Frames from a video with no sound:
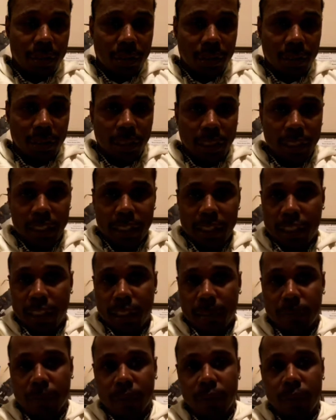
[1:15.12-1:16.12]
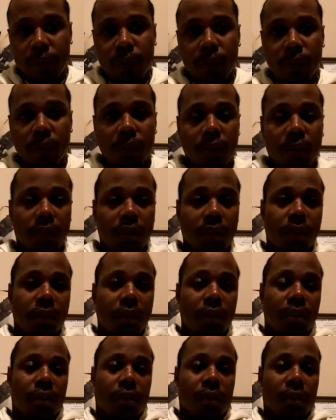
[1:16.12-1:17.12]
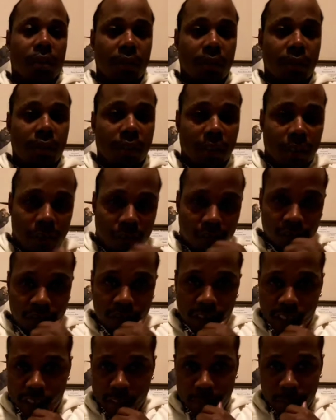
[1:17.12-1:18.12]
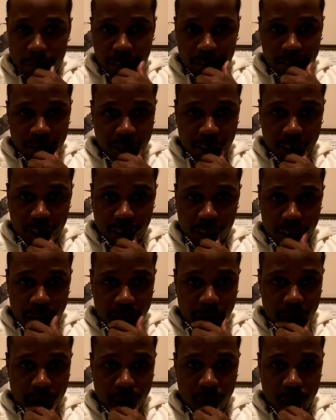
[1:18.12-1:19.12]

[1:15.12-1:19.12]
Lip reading: and how they come through fucking motherfuckers up.